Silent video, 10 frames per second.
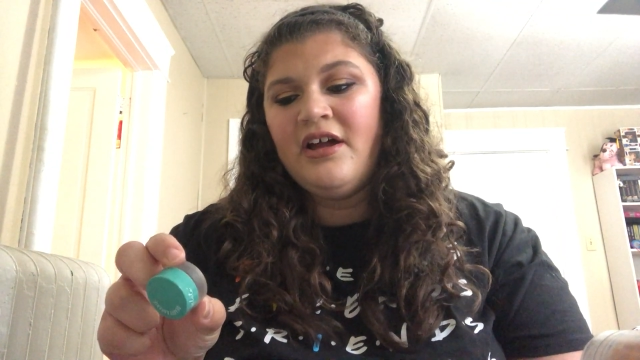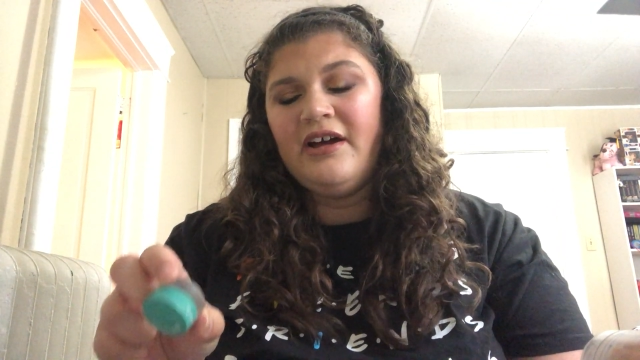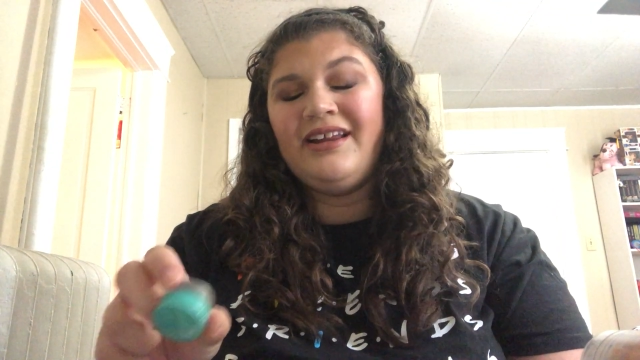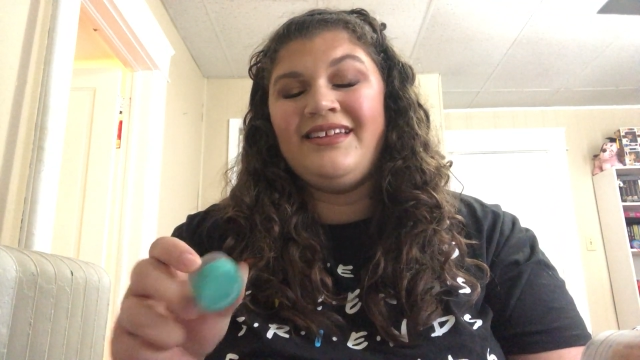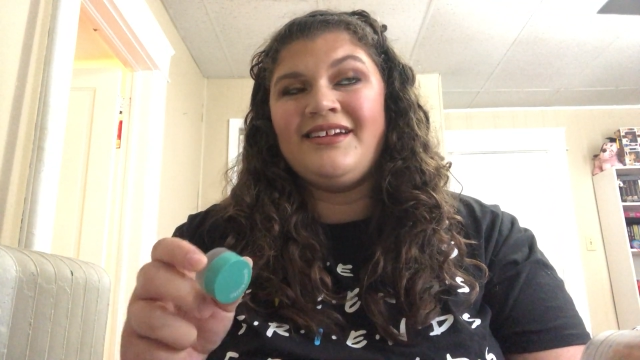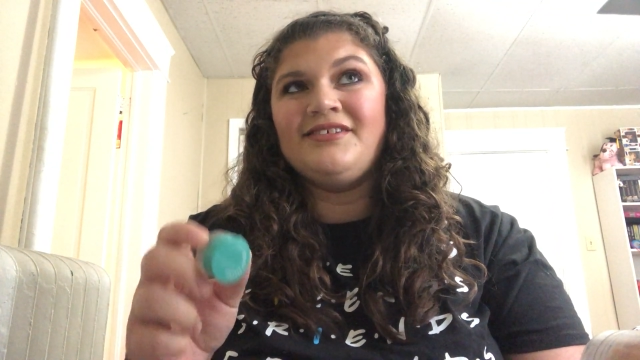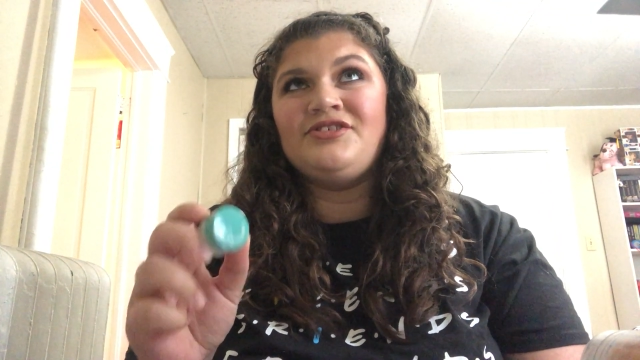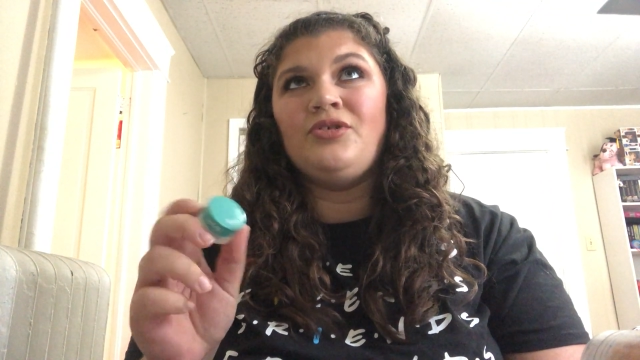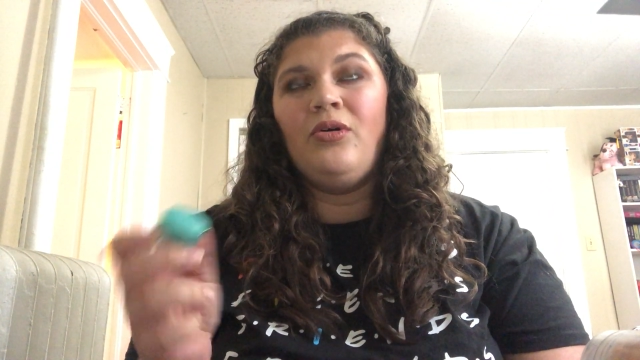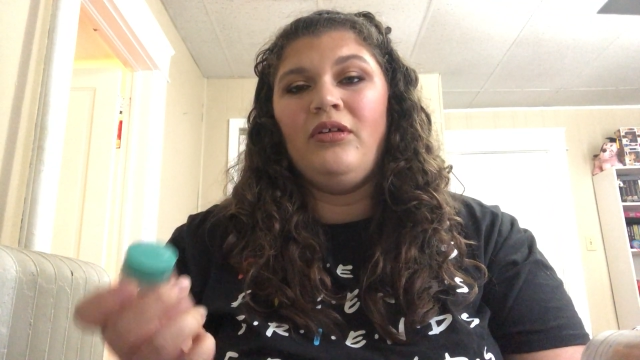and I think it is
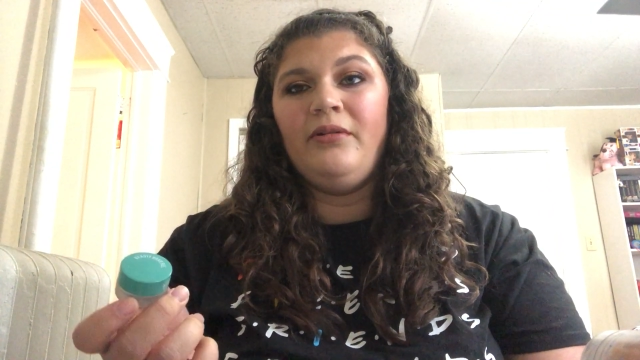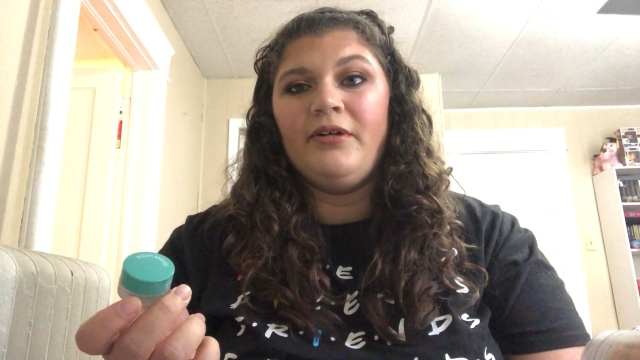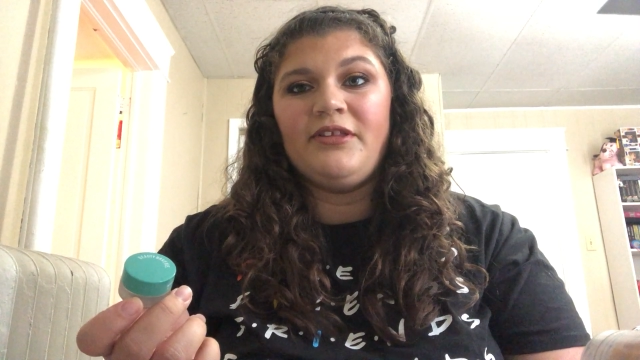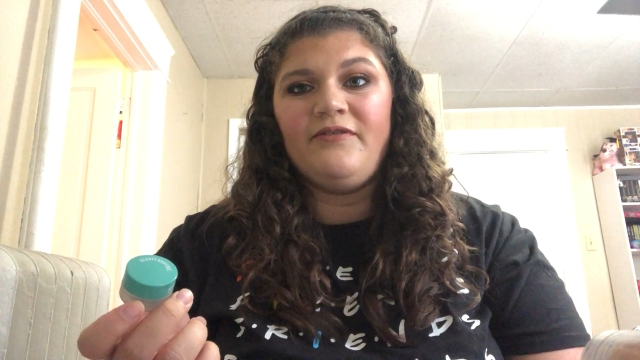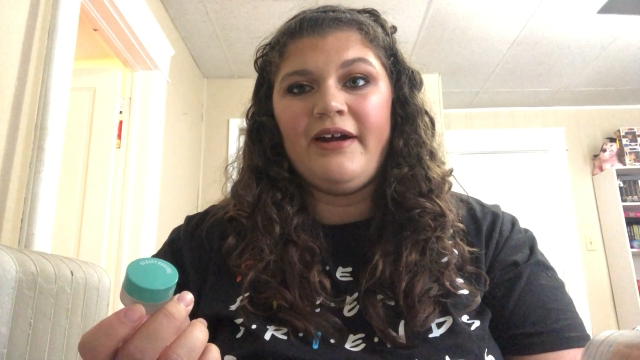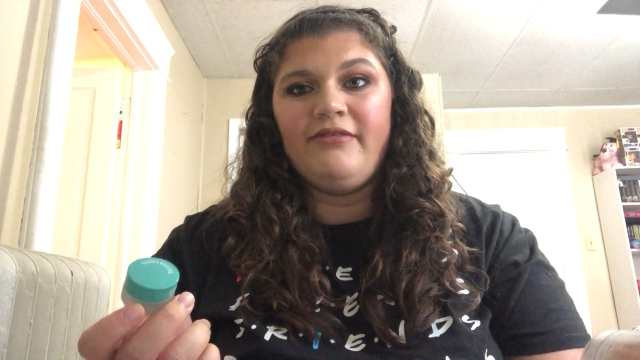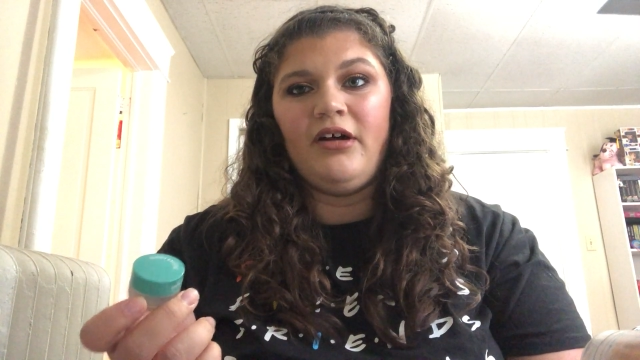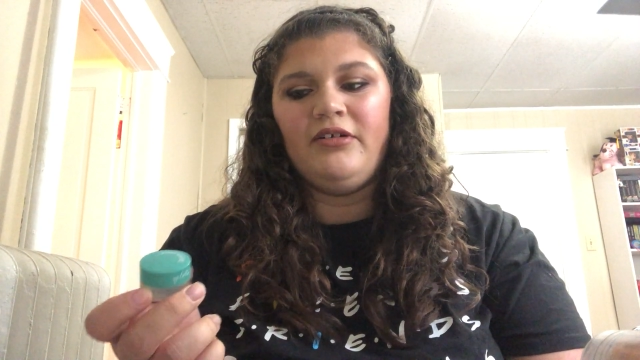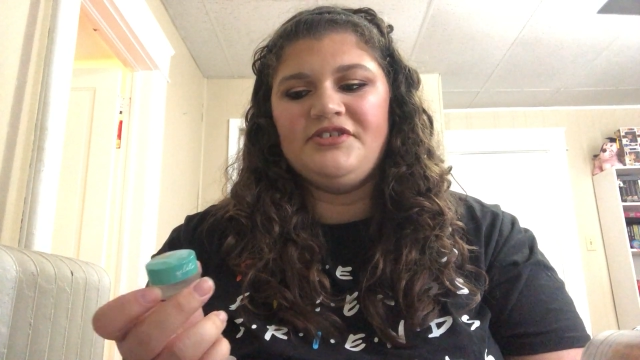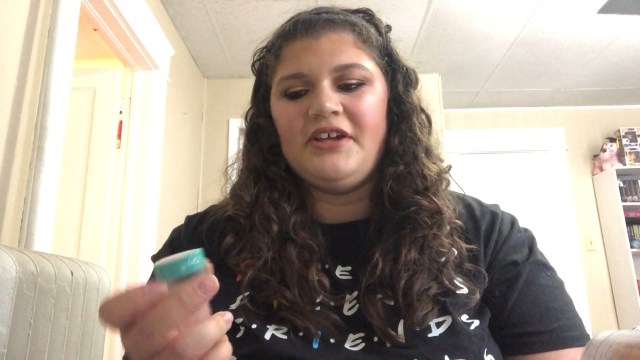totally worth the
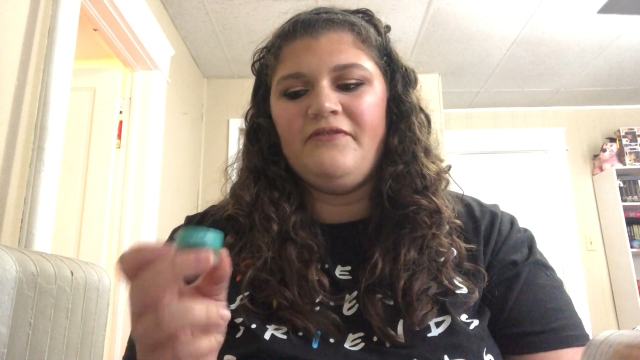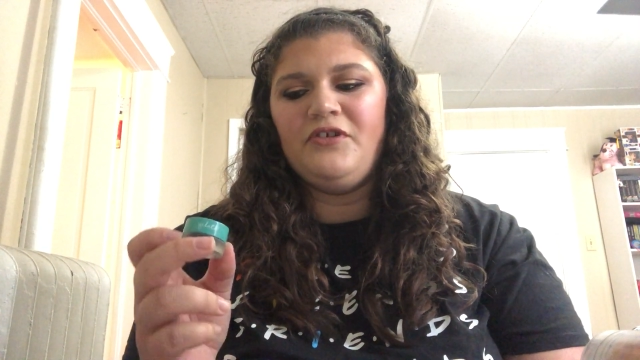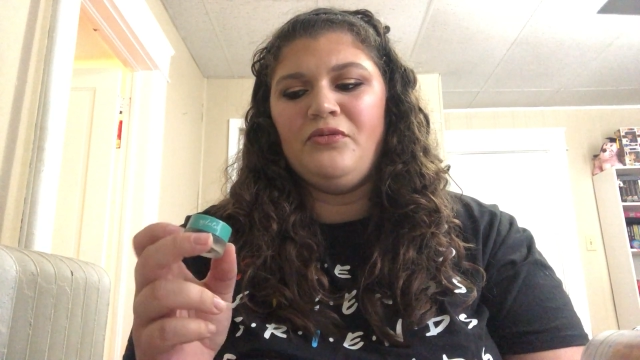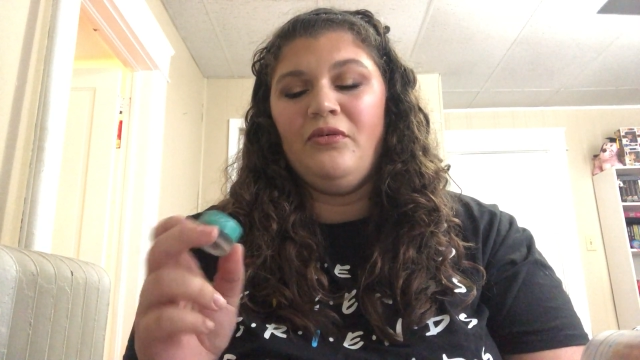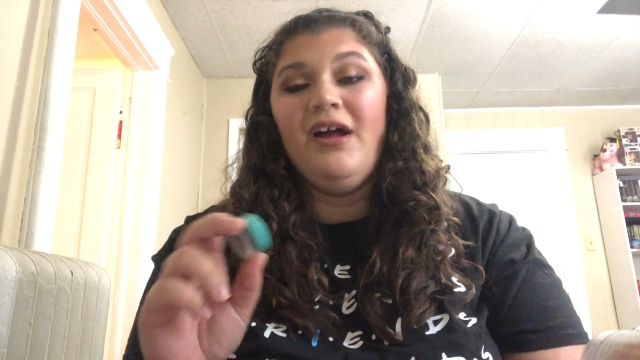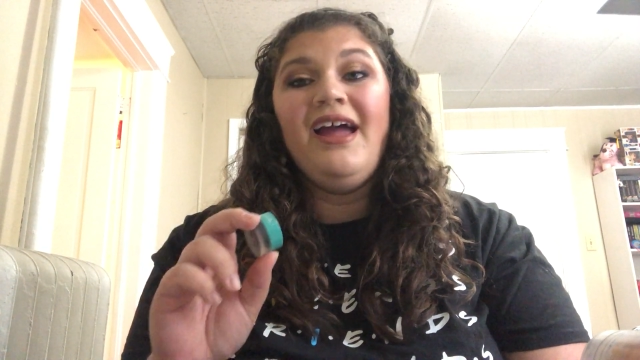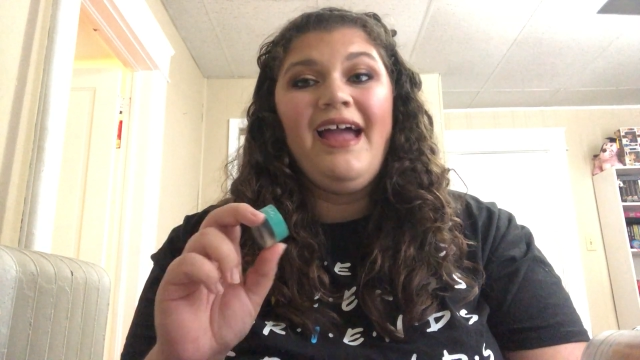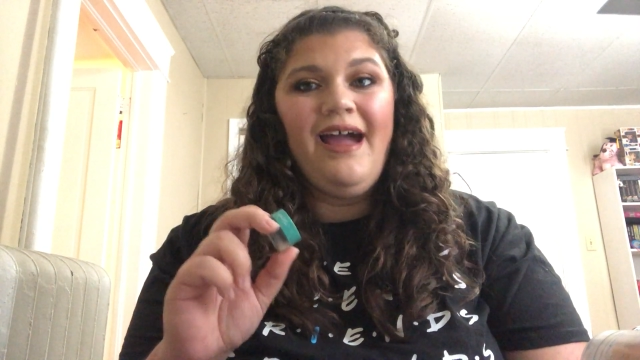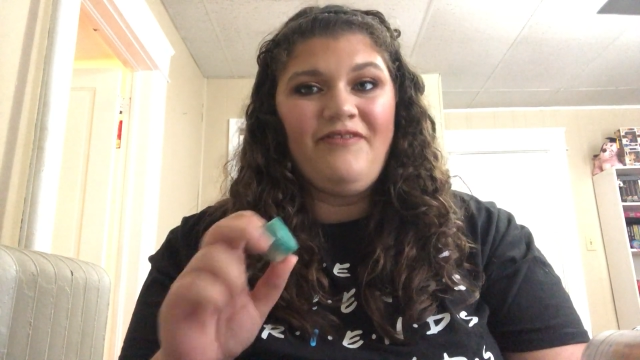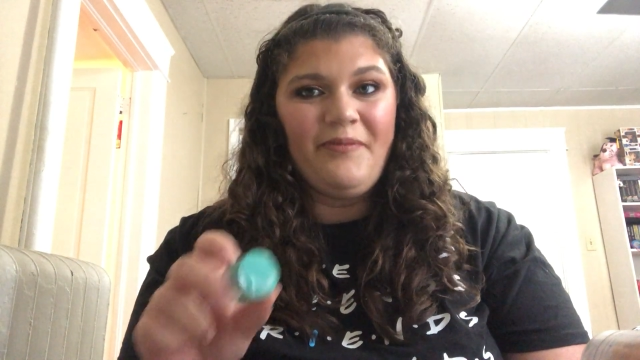$5 if you
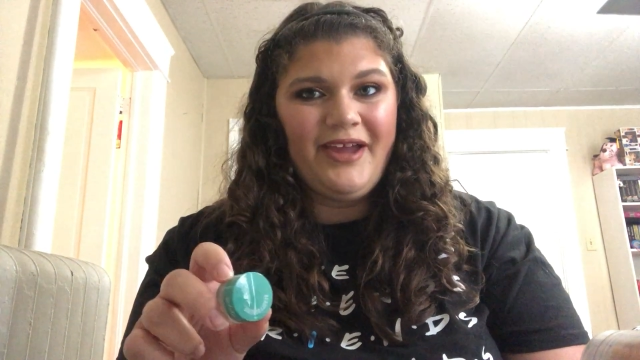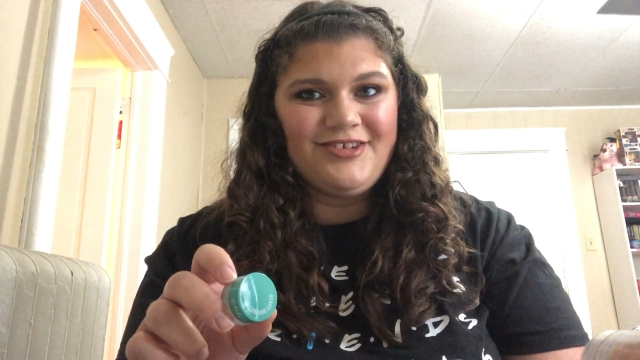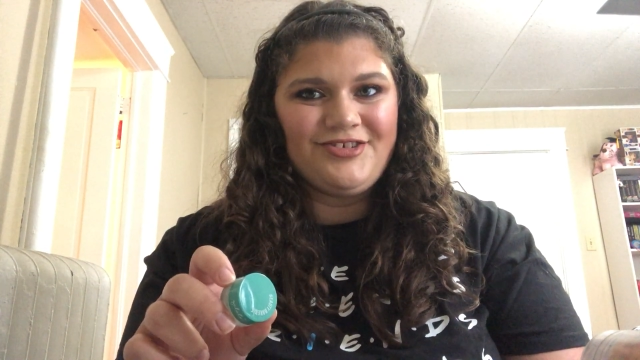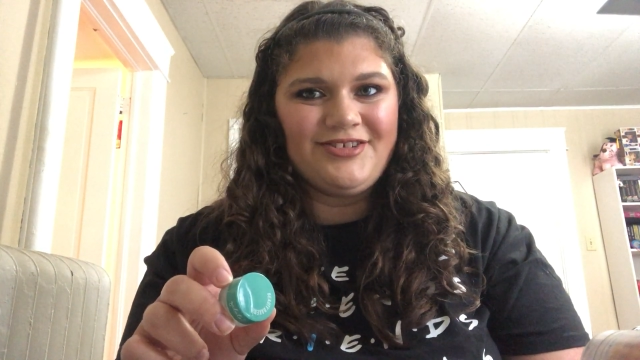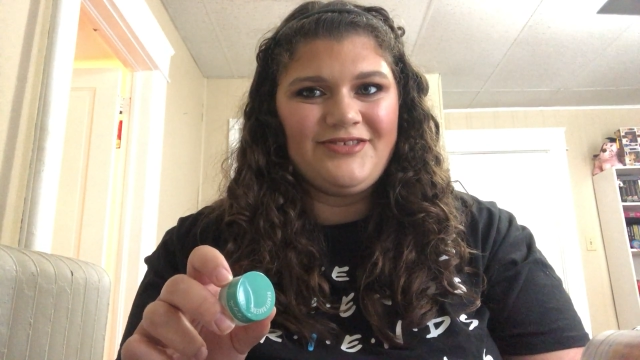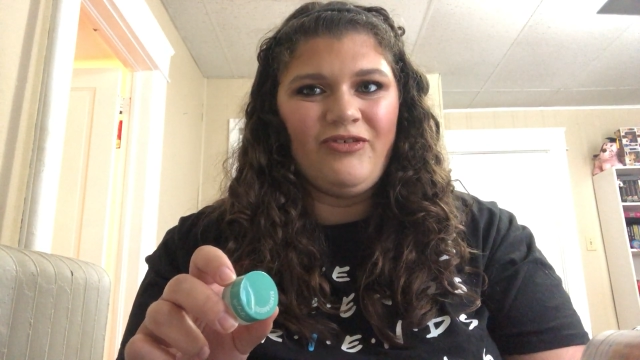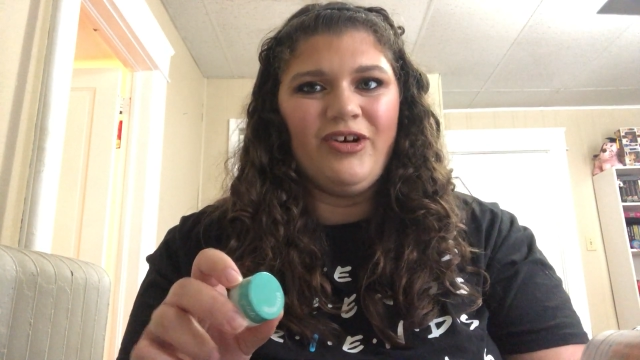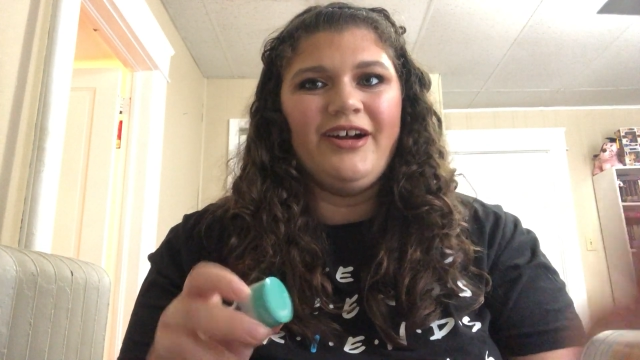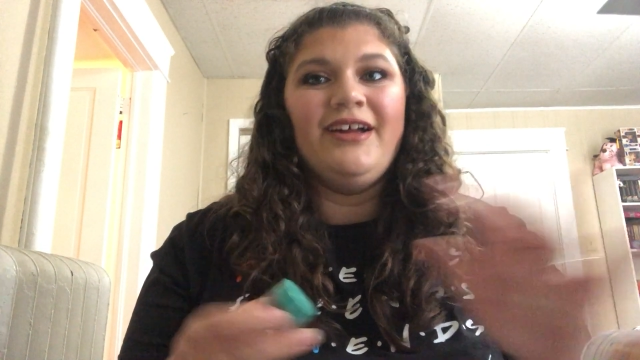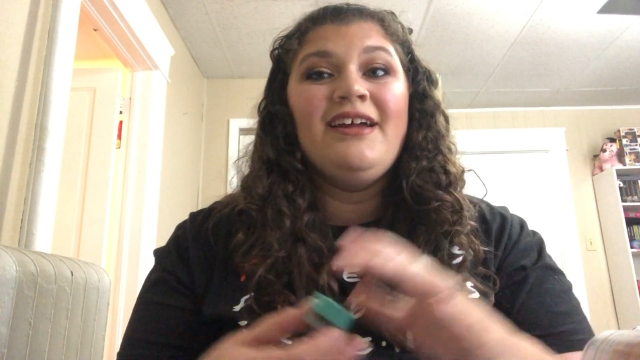have the patience
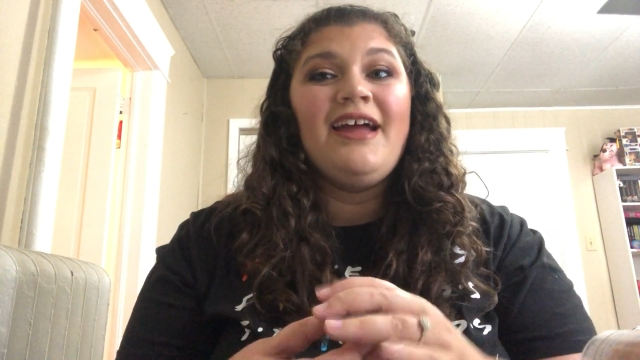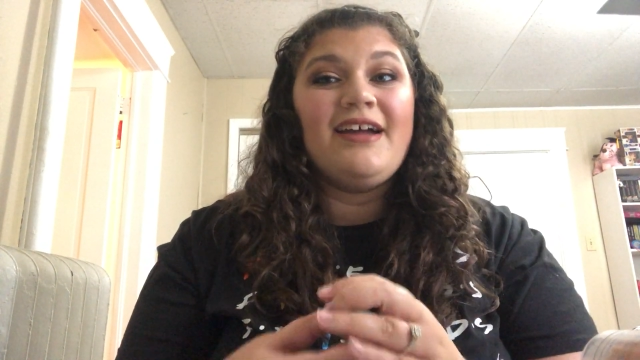for it,